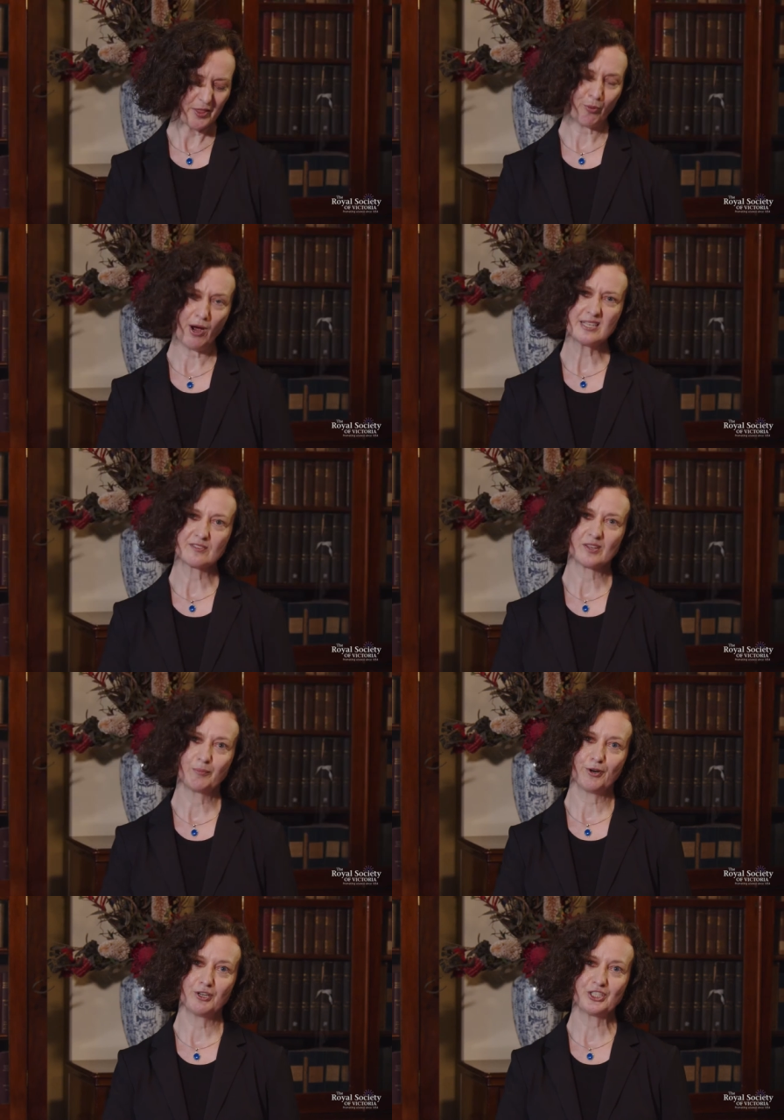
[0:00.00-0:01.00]
and the price of
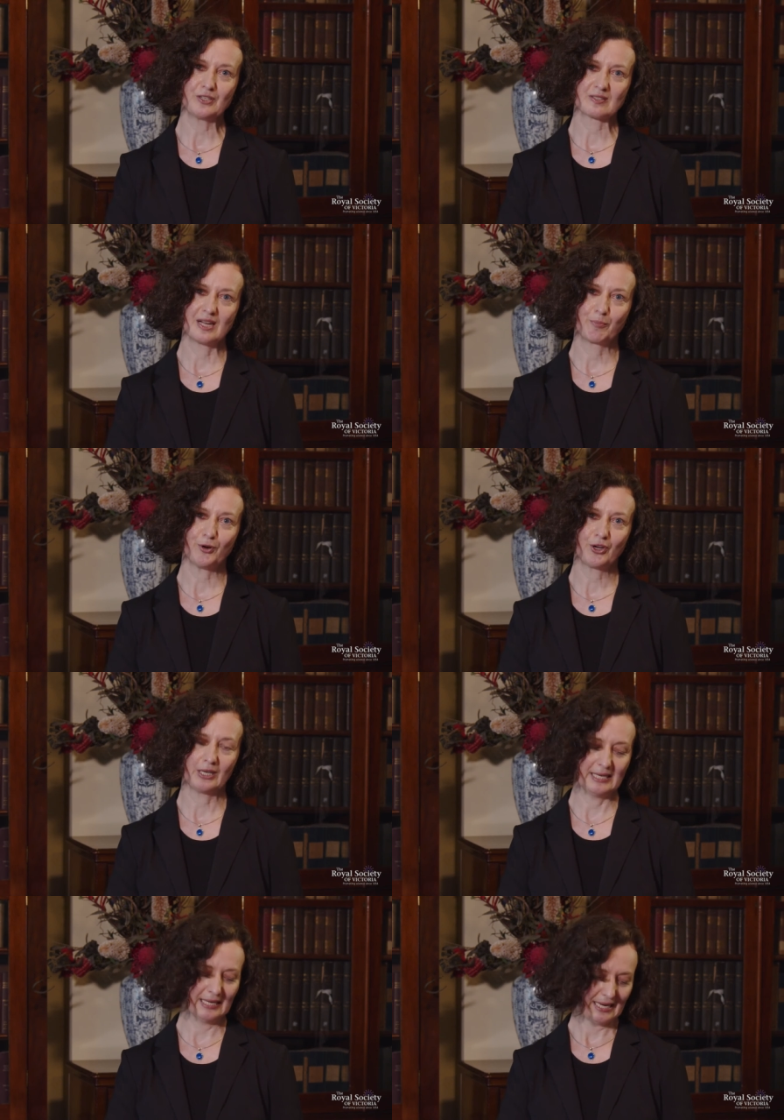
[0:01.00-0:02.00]
some produce like
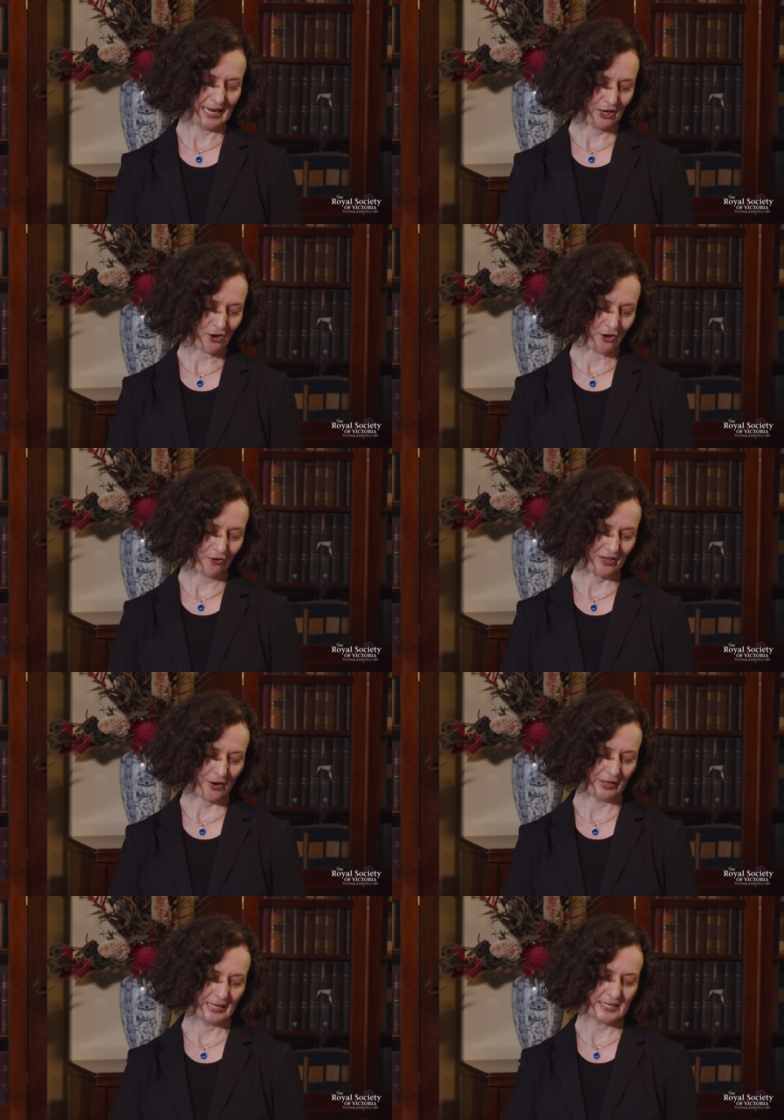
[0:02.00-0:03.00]
broccoli and
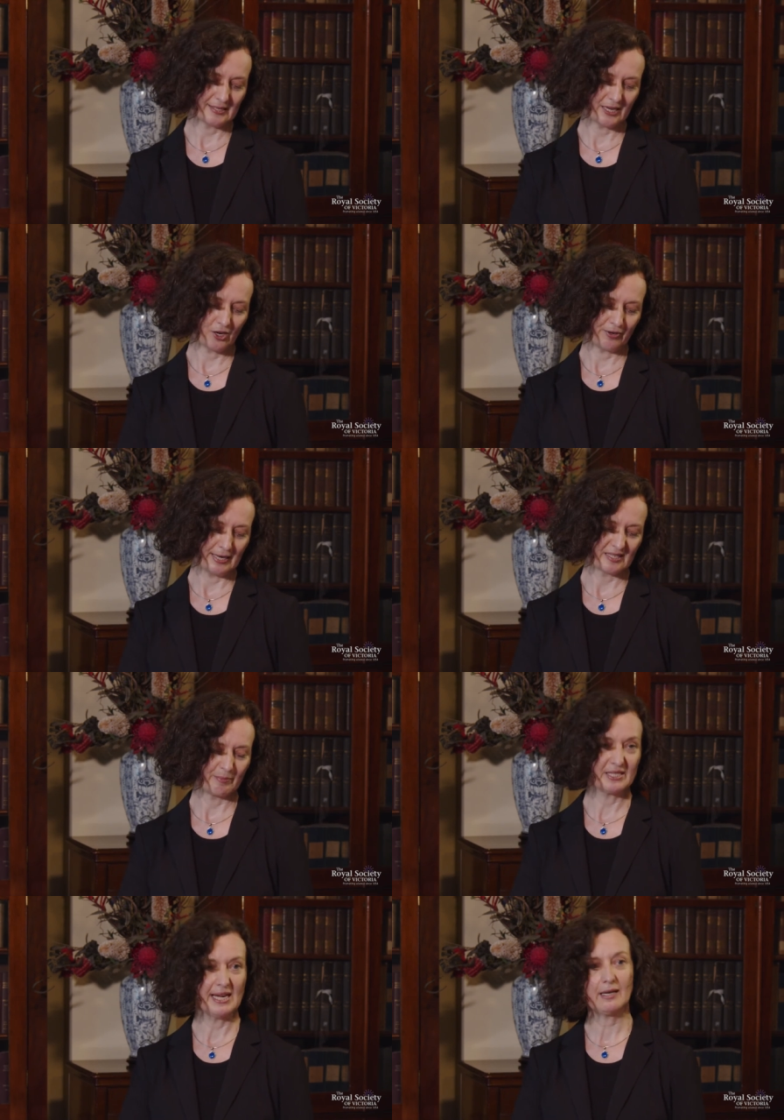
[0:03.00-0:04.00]
cauliflower and lettuce increased,
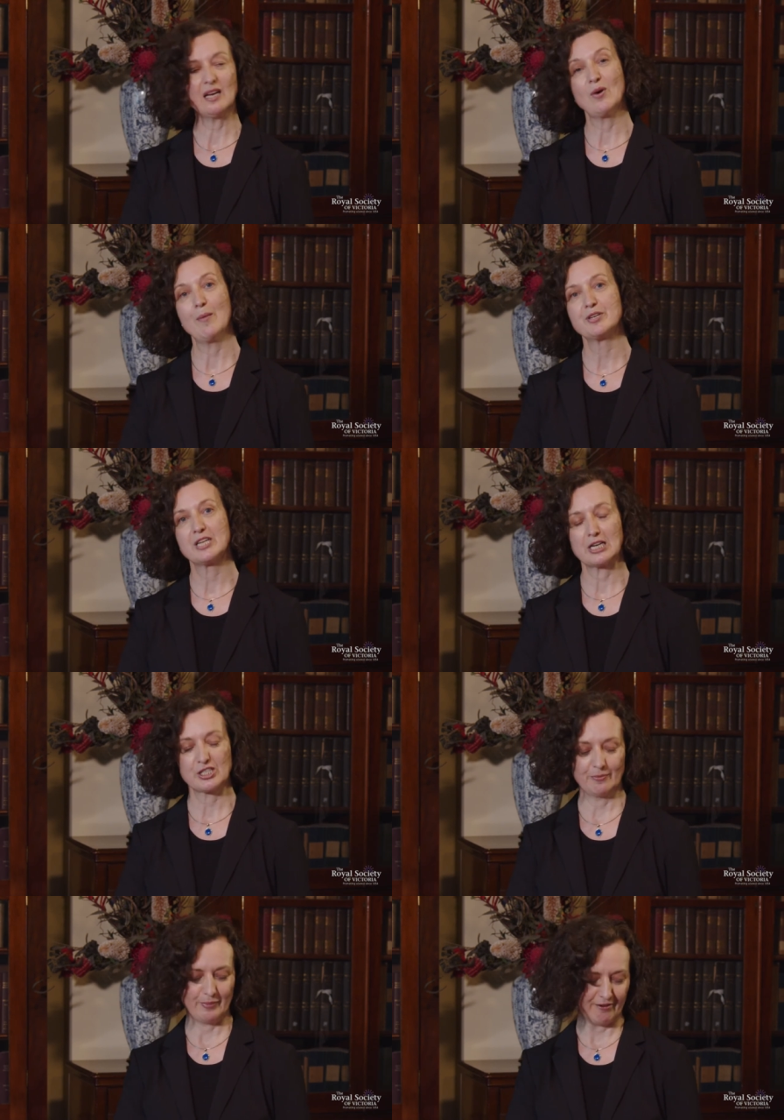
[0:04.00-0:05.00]
particularly where
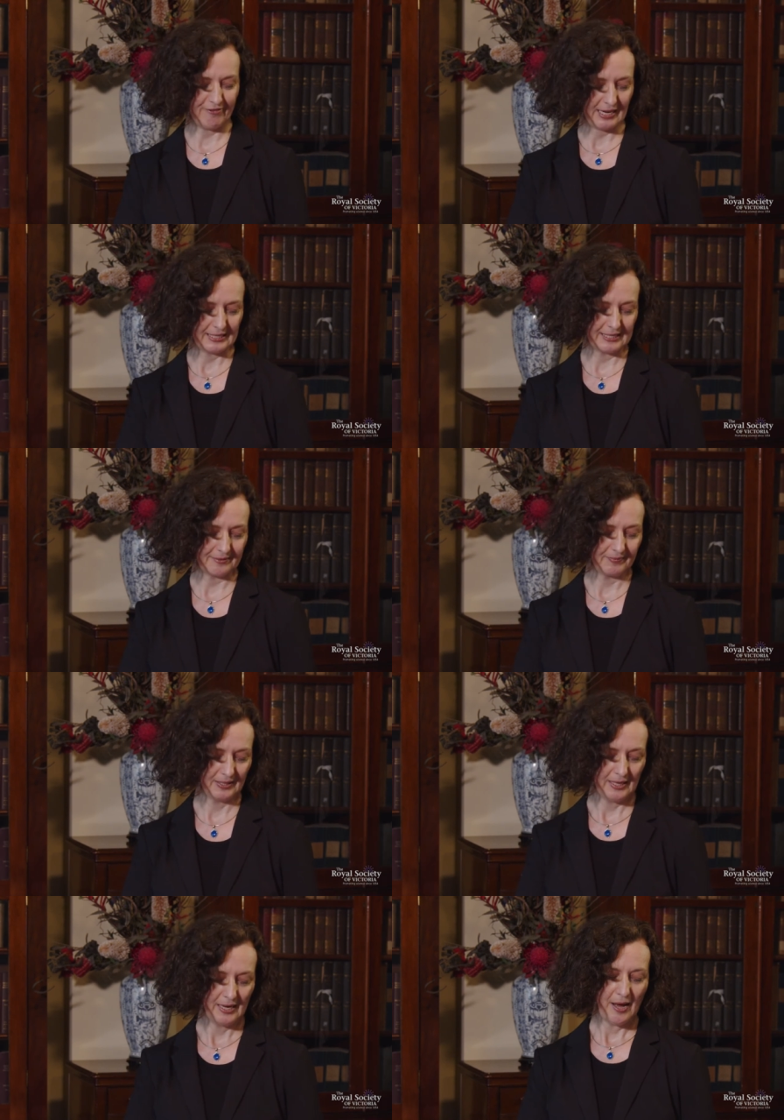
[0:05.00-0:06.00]
production had been affected.
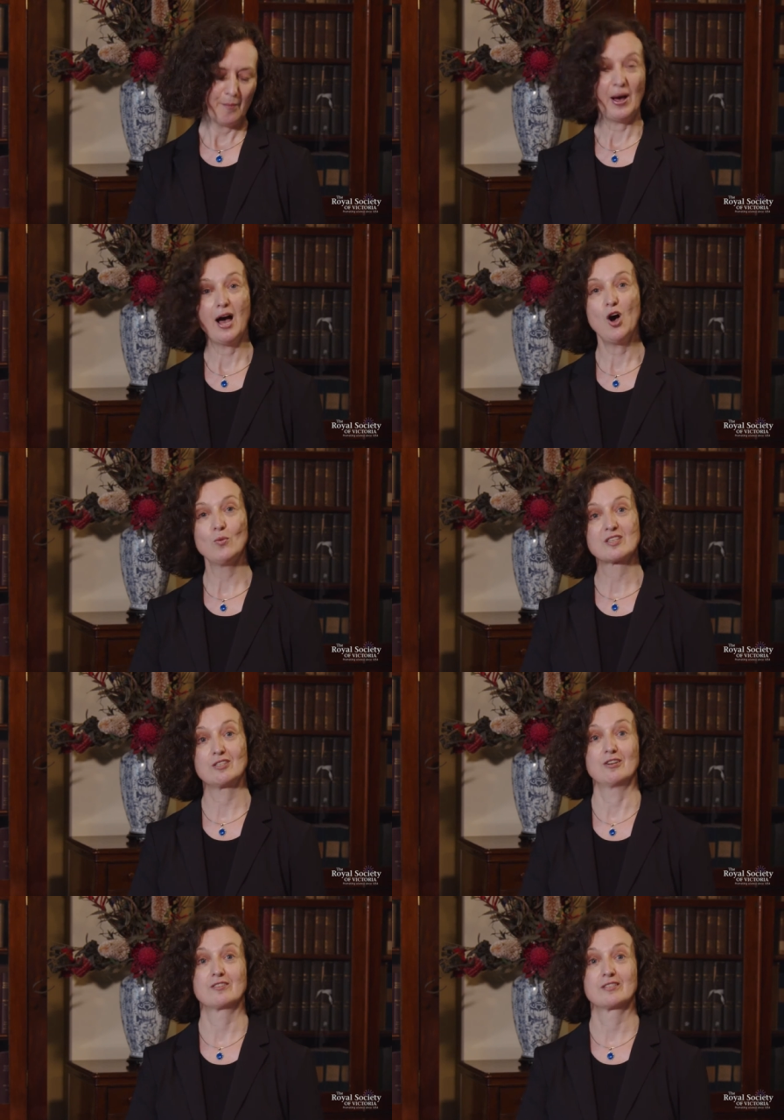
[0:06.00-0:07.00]
Power was
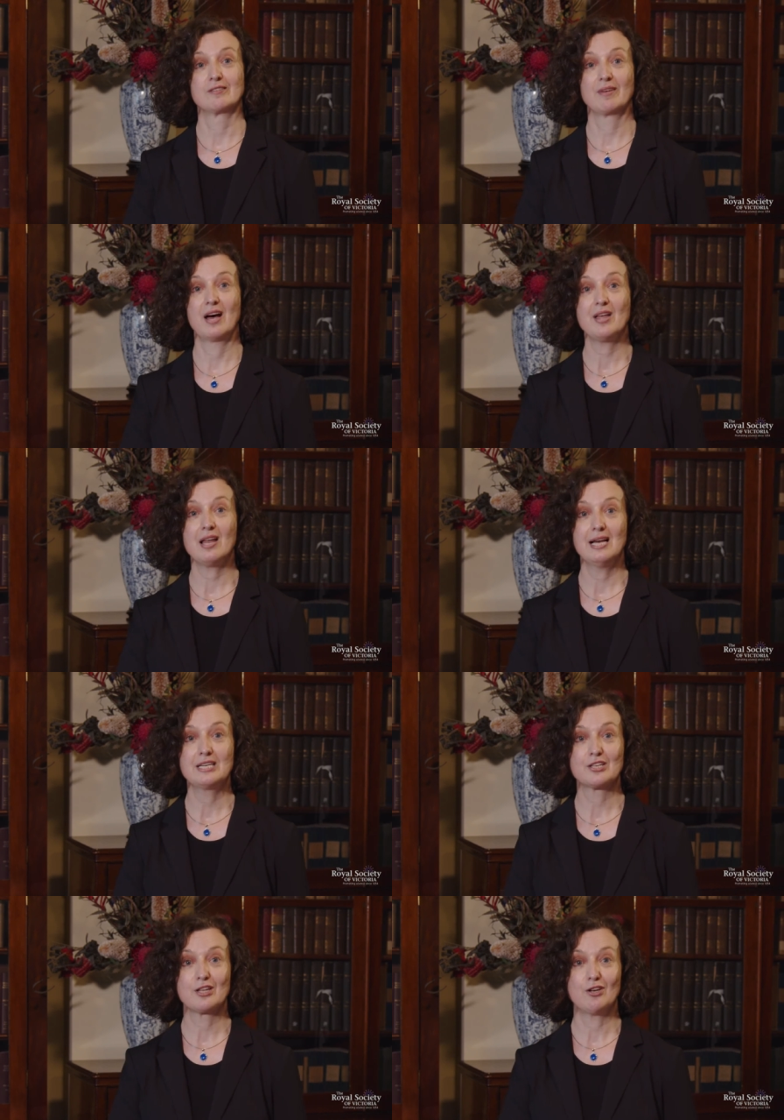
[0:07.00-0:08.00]
lost, and that
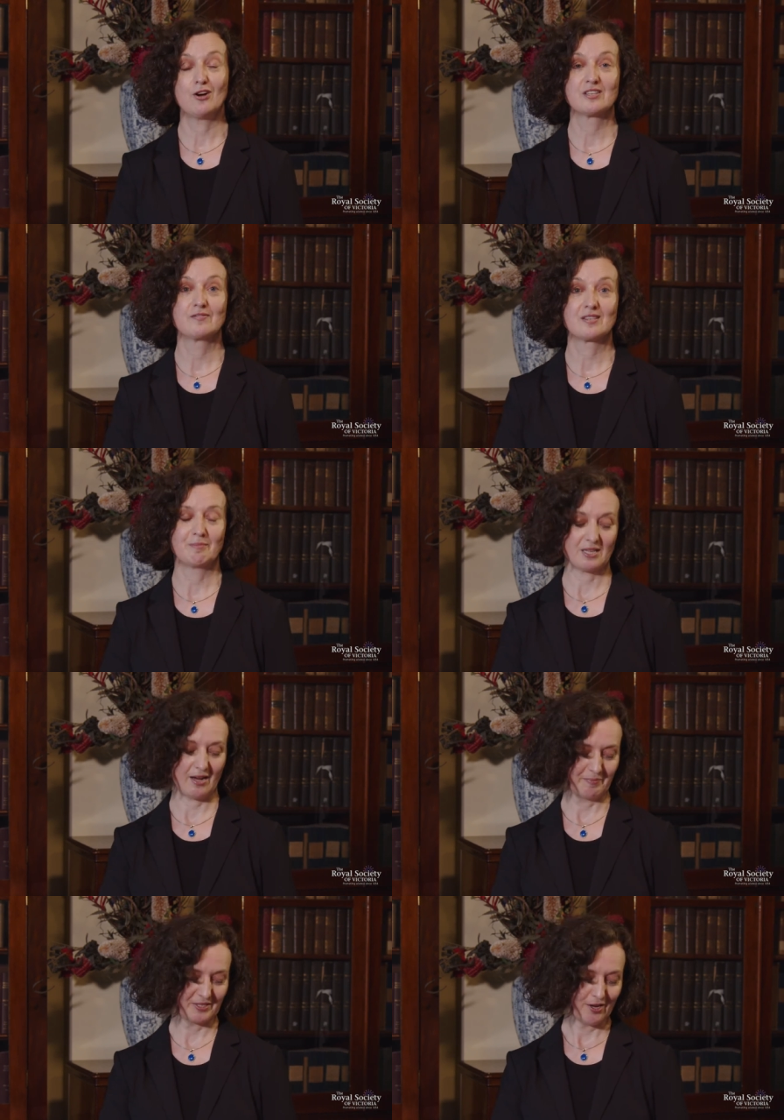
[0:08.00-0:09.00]
led to the loss of some
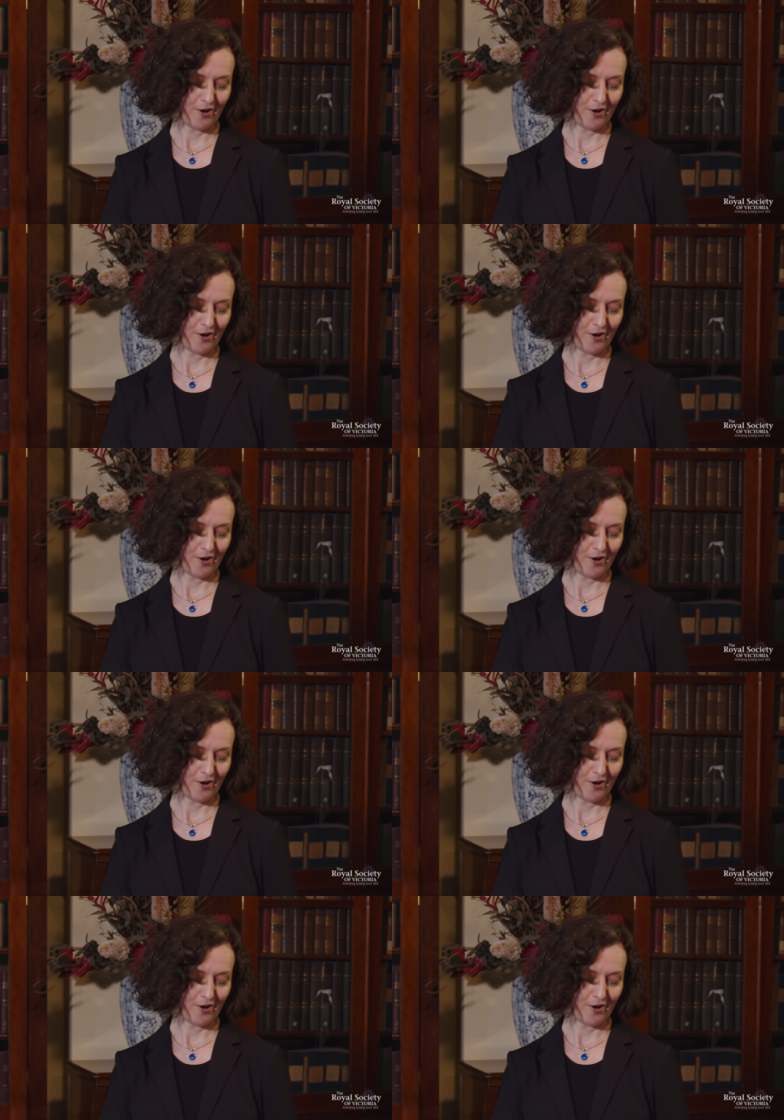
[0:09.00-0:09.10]
types